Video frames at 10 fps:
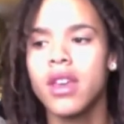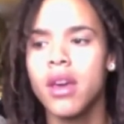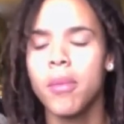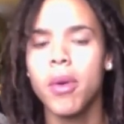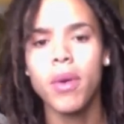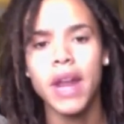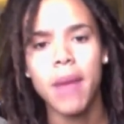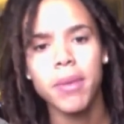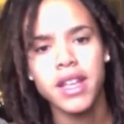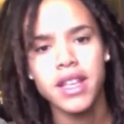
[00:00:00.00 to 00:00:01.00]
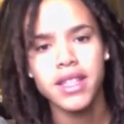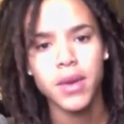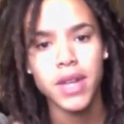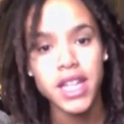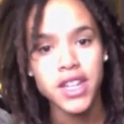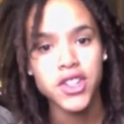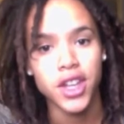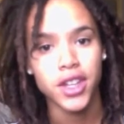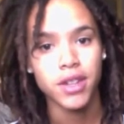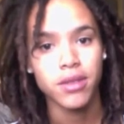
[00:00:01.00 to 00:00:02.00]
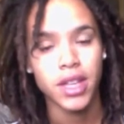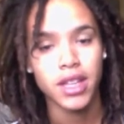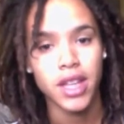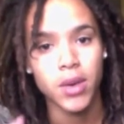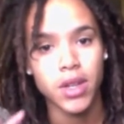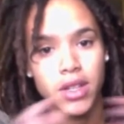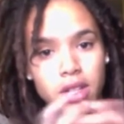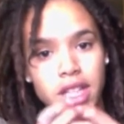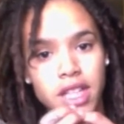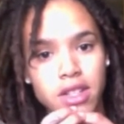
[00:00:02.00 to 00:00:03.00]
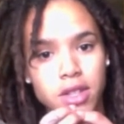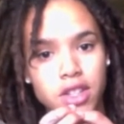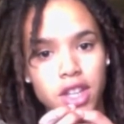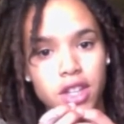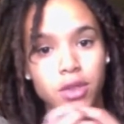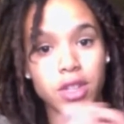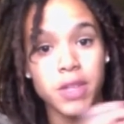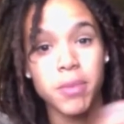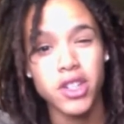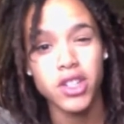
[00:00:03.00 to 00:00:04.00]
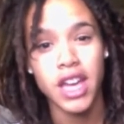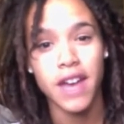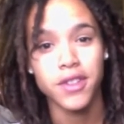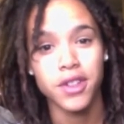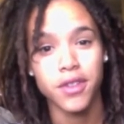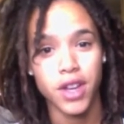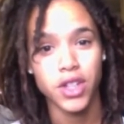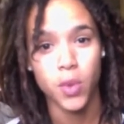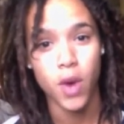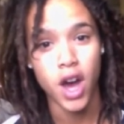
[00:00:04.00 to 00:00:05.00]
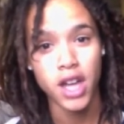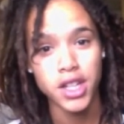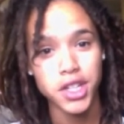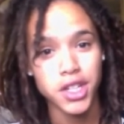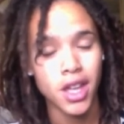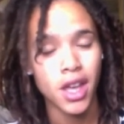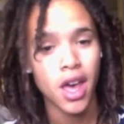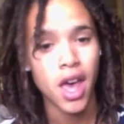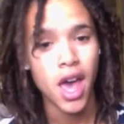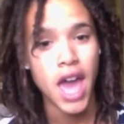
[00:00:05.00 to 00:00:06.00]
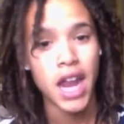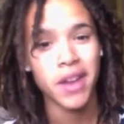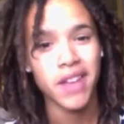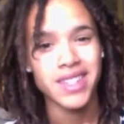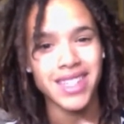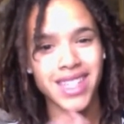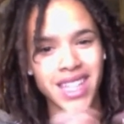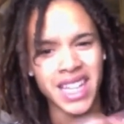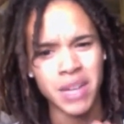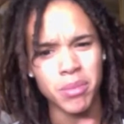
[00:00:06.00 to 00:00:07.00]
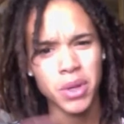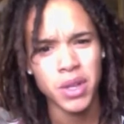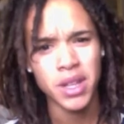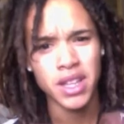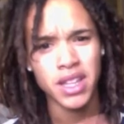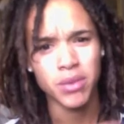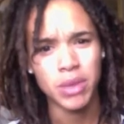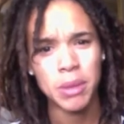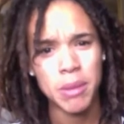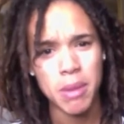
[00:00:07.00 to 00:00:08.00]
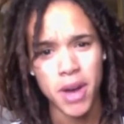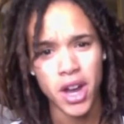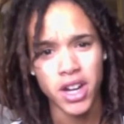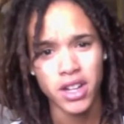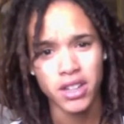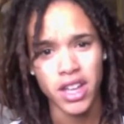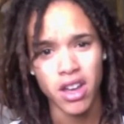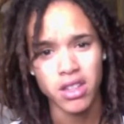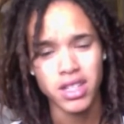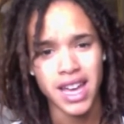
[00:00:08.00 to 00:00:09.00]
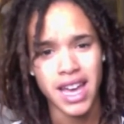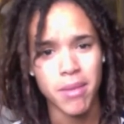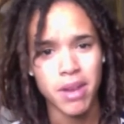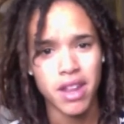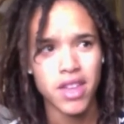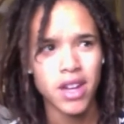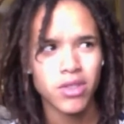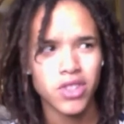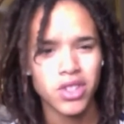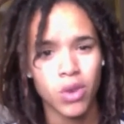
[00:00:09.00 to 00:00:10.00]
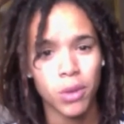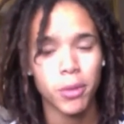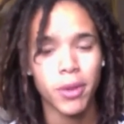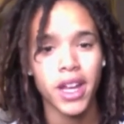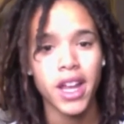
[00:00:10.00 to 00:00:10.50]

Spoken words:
what would happen is they would eat each other. Like they would cling to each other, especially after a fresh wash. And I would have to sit there and pull and rip them apart like all the time. And I thought it was just normal, but,